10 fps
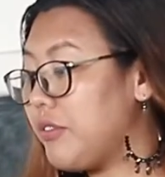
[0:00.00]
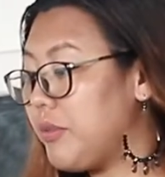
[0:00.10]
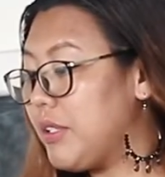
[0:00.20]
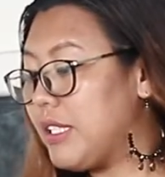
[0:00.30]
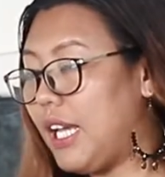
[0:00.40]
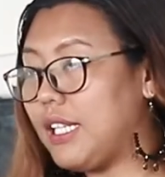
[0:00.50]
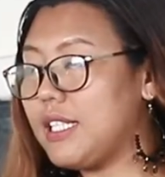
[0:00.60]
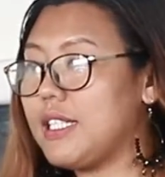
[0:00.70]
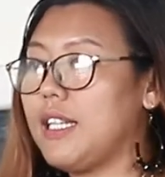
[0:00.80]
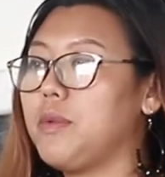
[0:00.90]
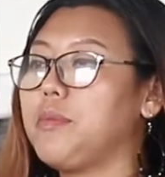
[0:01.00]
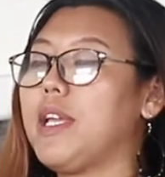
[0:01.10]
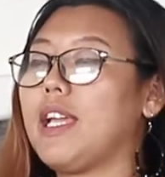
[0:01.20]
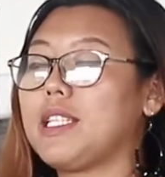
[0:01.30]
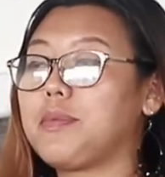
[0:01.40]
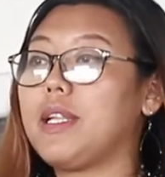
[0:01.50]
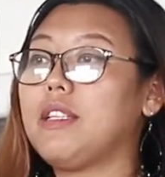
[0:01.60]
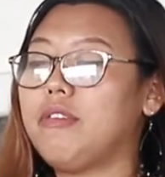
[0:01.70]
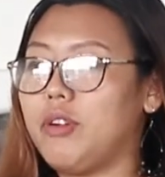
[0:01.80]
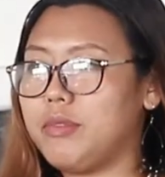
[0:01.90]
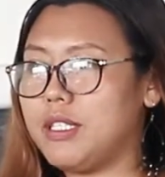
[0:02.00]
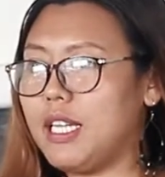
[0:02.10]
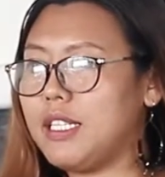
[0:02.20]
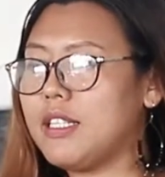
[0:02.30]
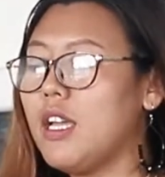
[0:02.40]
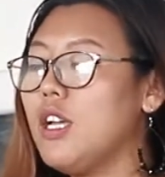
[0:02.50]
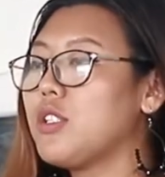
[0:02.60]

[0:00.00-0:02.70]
from the text and will be explaining from the text.